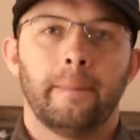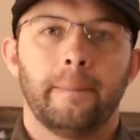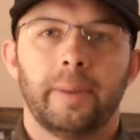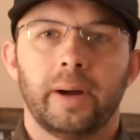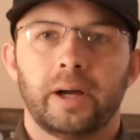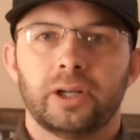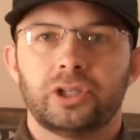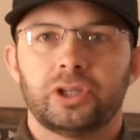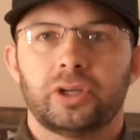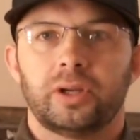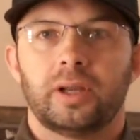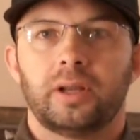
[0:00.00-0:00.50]

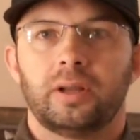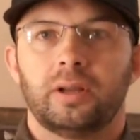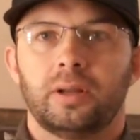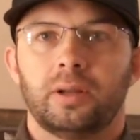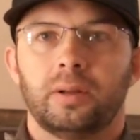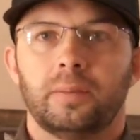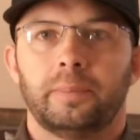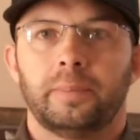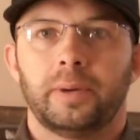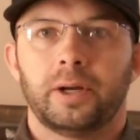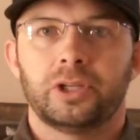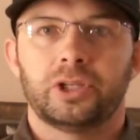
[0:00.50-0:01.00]

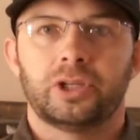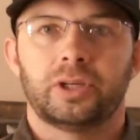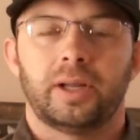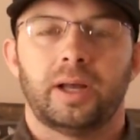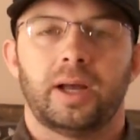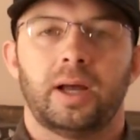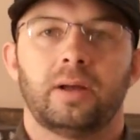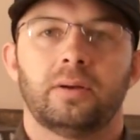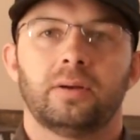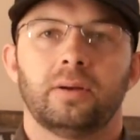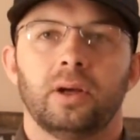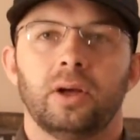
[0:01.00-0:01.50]
budget
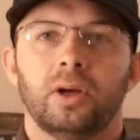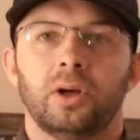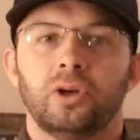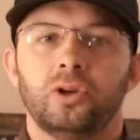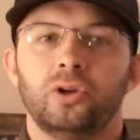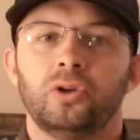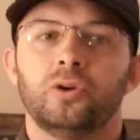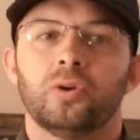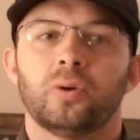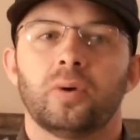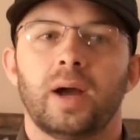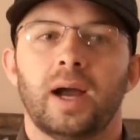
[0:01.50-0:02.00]
out,
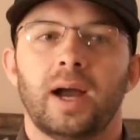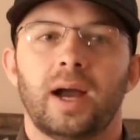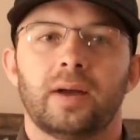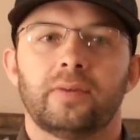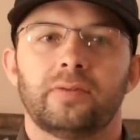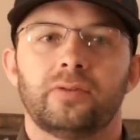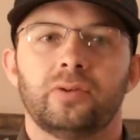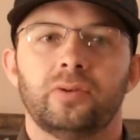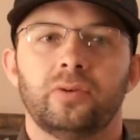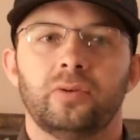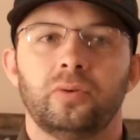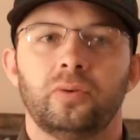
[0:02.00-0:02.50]
you don't
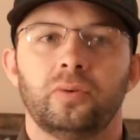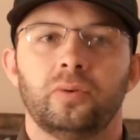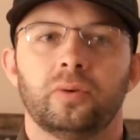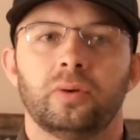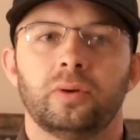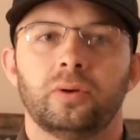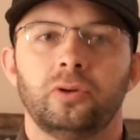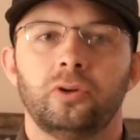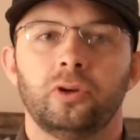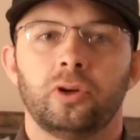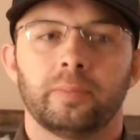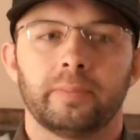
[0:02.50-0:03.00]
have to.
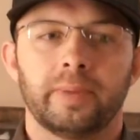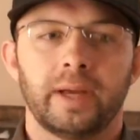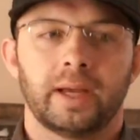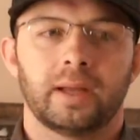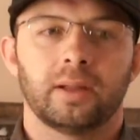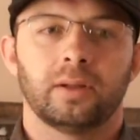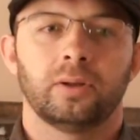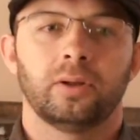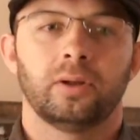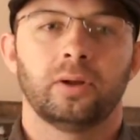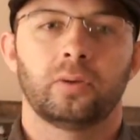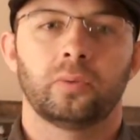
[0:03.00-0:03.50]
You can
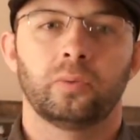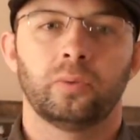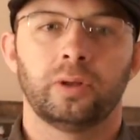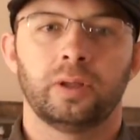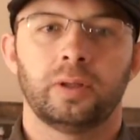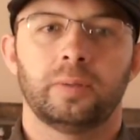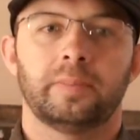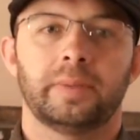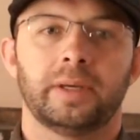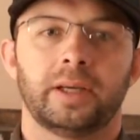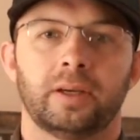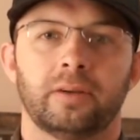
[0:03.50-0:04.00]
make it look
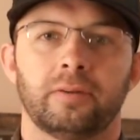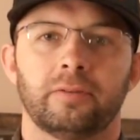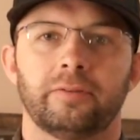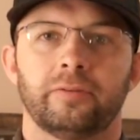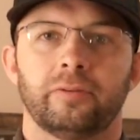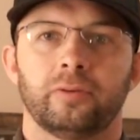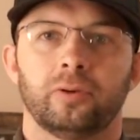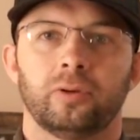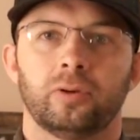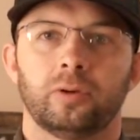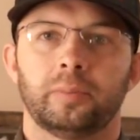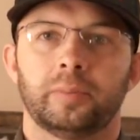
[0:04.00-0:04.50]
really big and
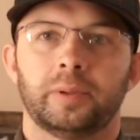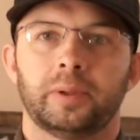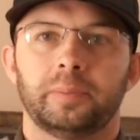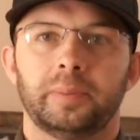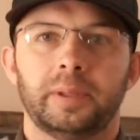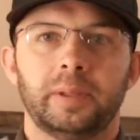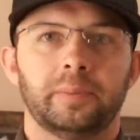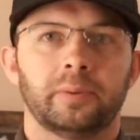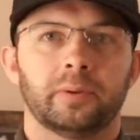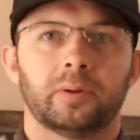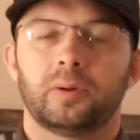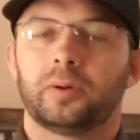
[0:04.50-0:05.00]
full, but
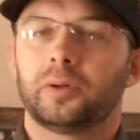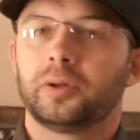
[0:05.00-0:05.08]
people are